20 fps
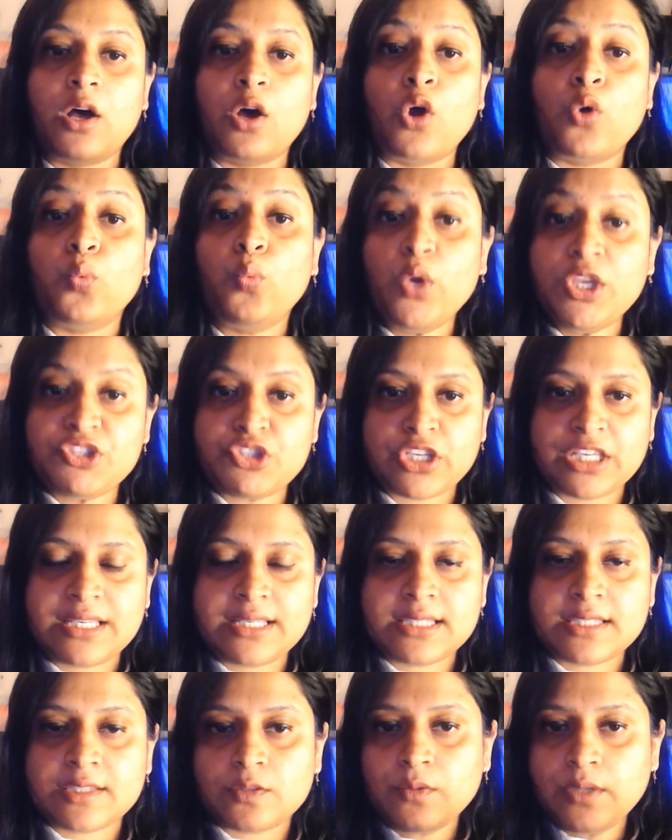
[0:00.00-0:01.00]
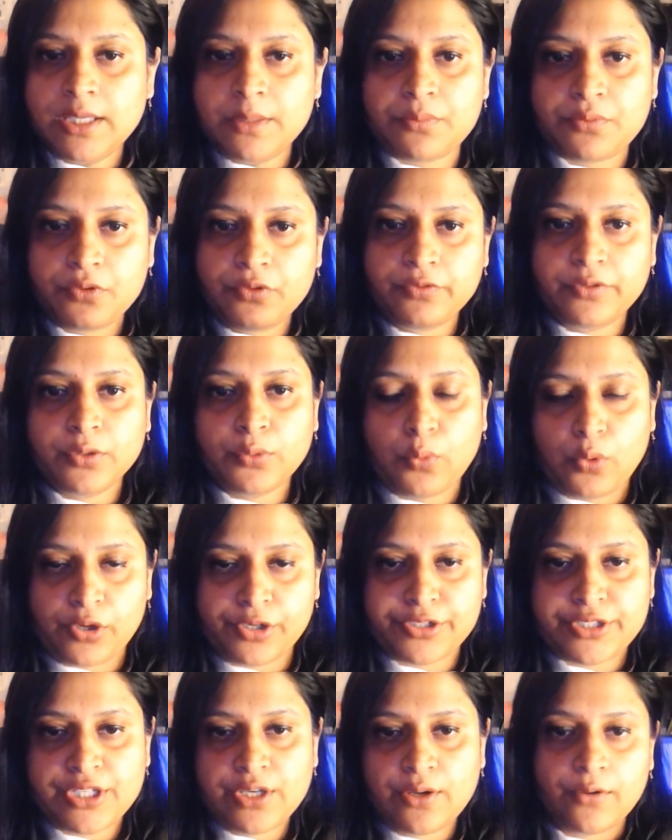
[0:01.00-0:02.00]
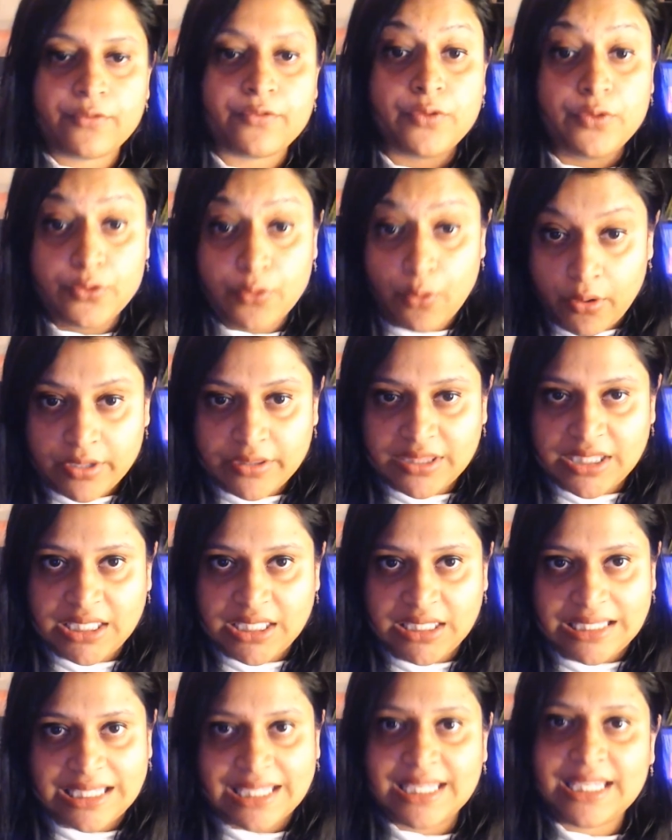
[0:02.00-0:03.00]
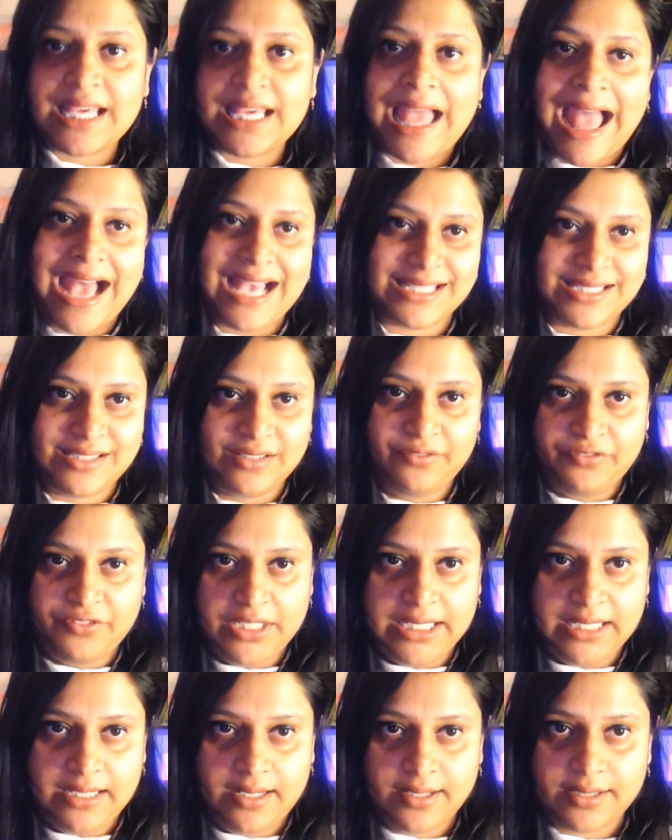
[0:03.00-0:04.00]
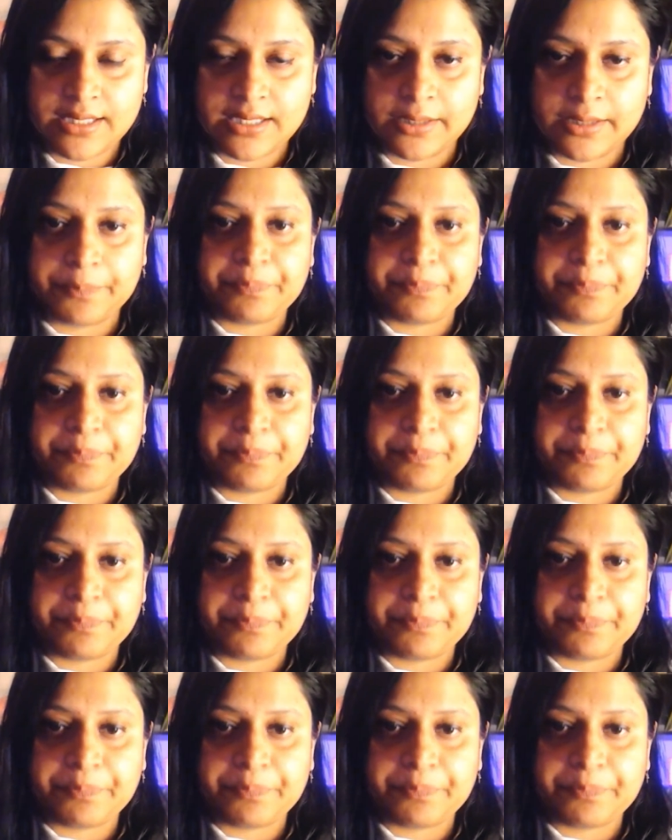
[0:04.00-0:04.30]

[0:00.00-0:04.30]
which is to improve the quality of your thinking as a freelancer.